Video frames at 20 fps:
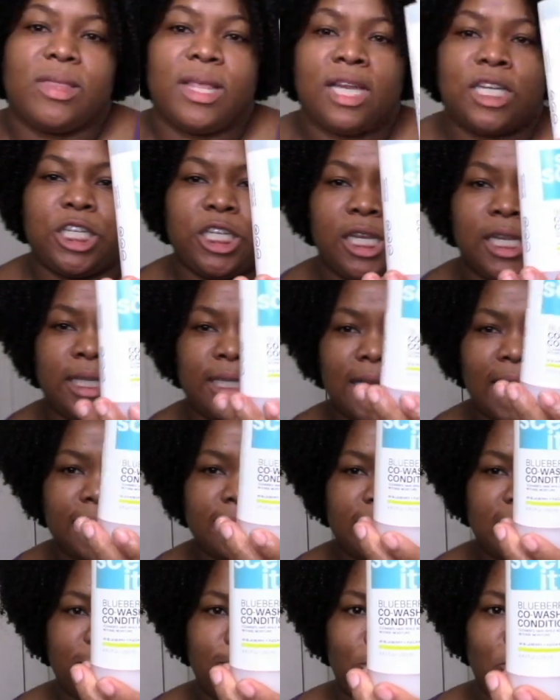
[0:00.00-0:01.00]
The She
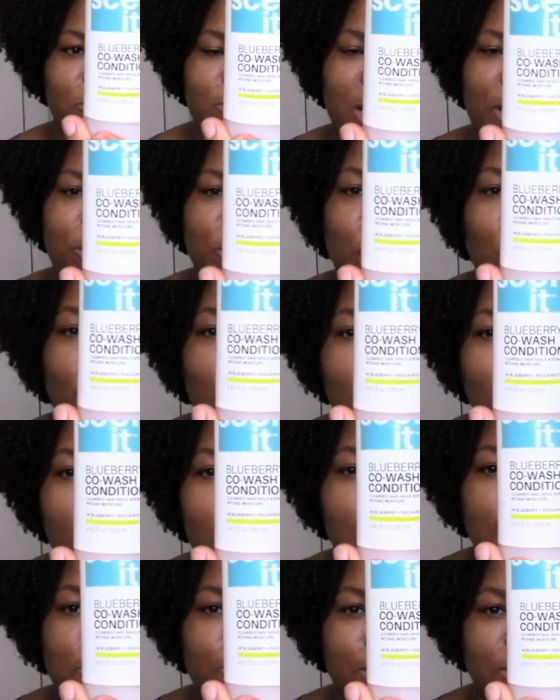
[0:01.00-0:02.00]
Scent It Blueberry
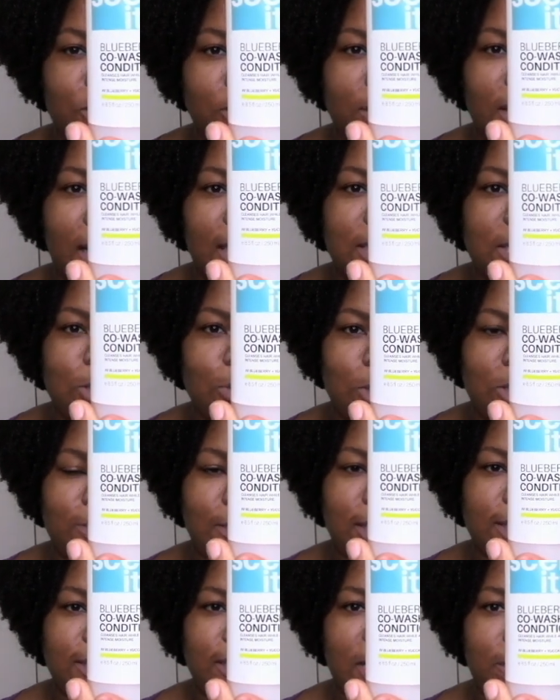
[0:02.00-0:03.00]
Co-Wash, which you guys know is
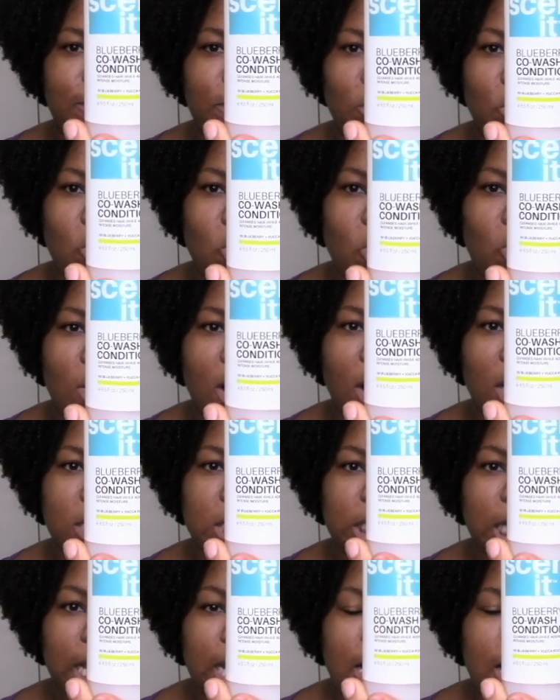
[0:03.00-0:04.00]
my staple co-wash,
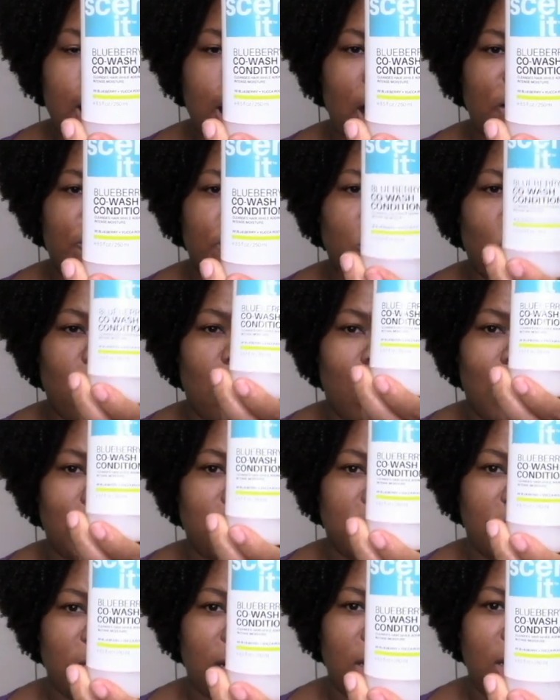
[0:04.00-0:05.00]
I've been
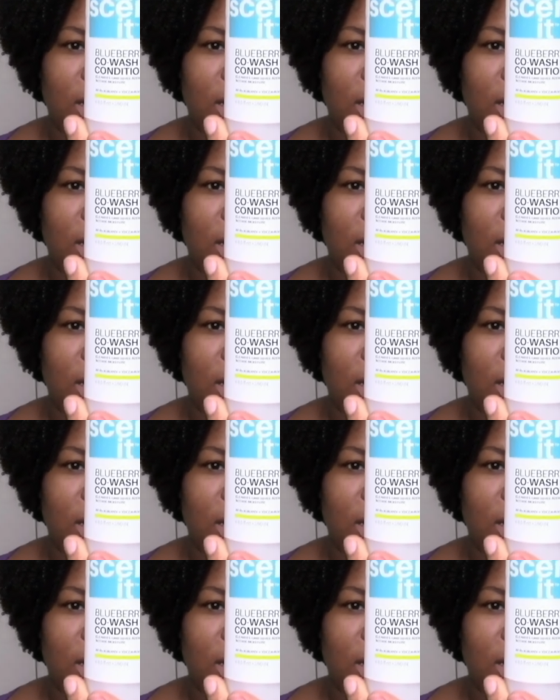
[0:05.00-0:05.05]
co-washing a